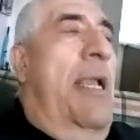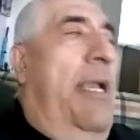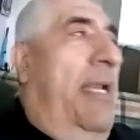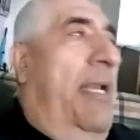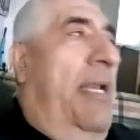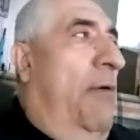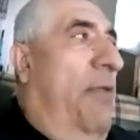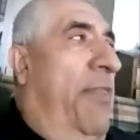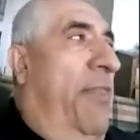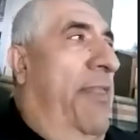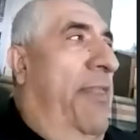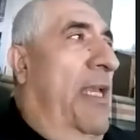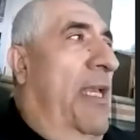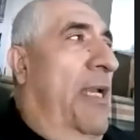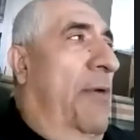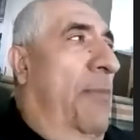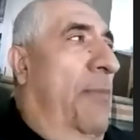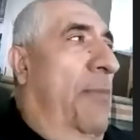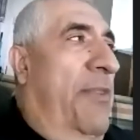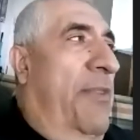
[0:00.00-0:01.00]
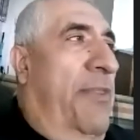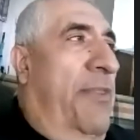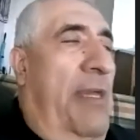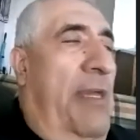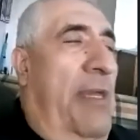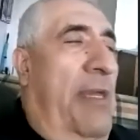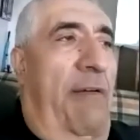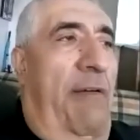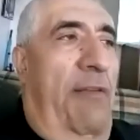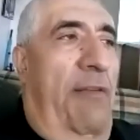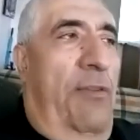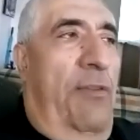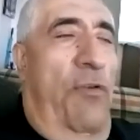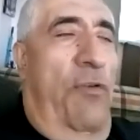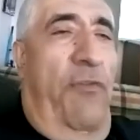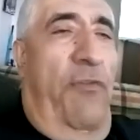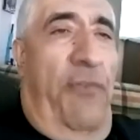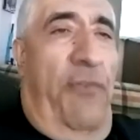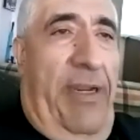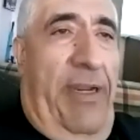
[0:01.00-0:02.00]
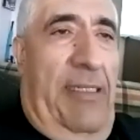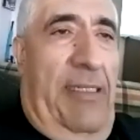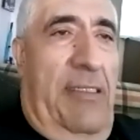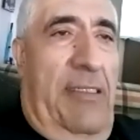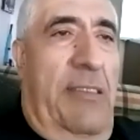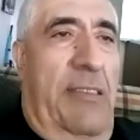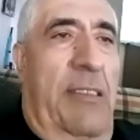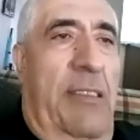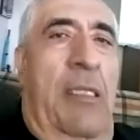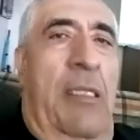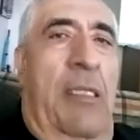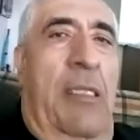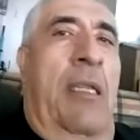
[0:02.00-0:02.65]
And I was there with uh, two friends,